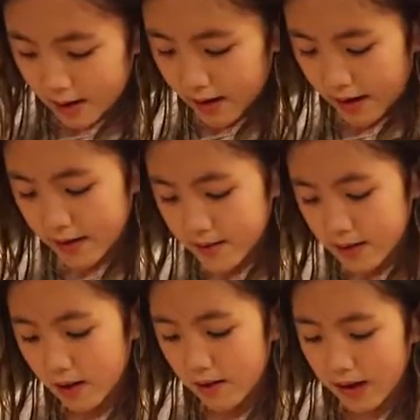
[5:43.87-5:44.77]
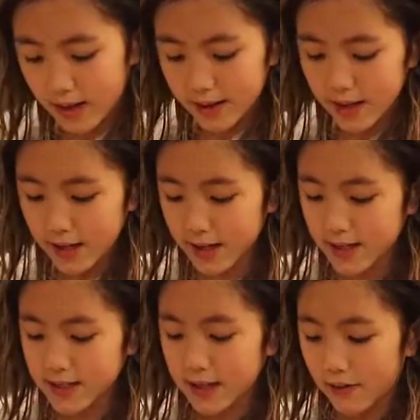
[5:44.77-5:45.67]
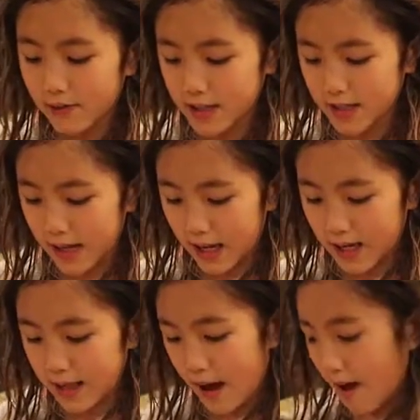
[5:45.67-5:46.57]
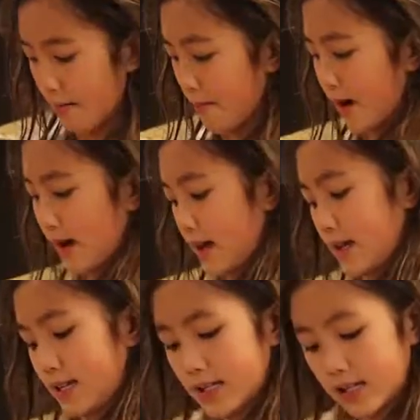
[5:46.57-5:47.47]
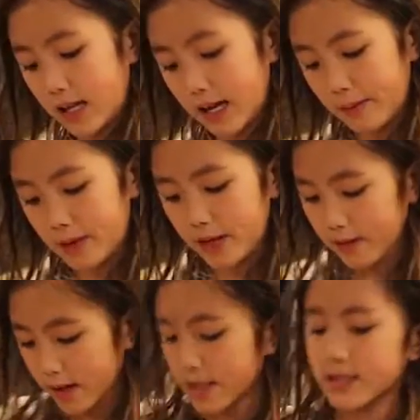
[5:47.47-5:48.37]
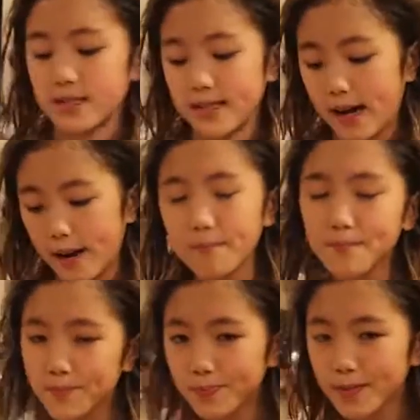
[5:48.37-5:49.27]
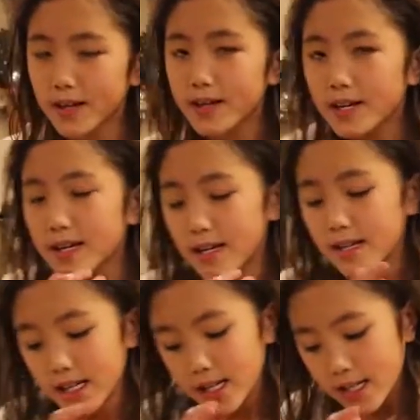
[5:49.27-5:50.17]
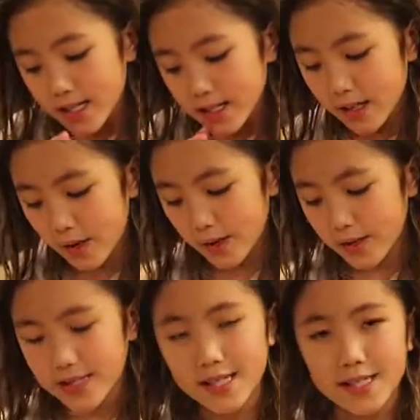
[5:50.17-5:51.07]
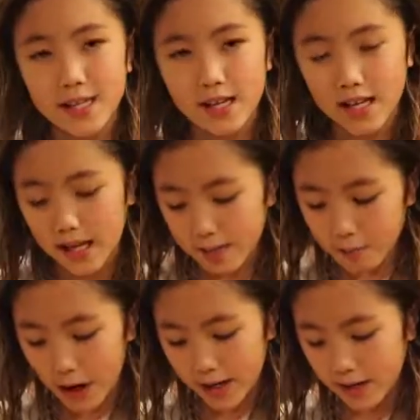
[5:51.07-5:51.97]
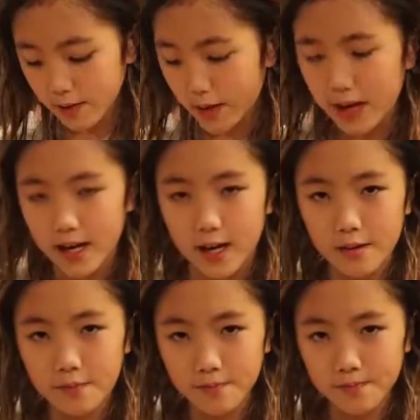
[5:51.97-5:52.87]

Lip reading: Okay, so I think it is safe to say that my slime here is done. So this is the end product right here.